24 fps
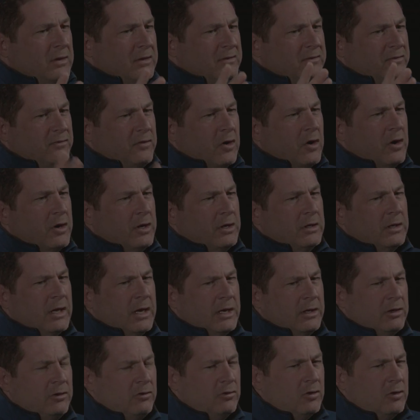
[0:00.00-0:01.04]
that started
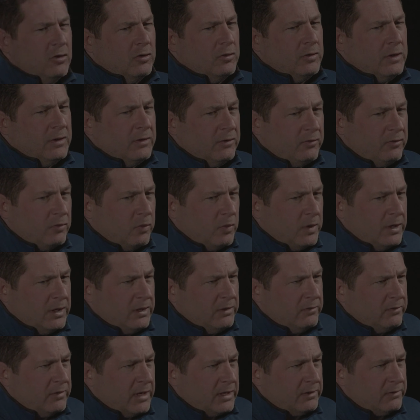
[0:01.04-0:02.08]
like you know in the 20s,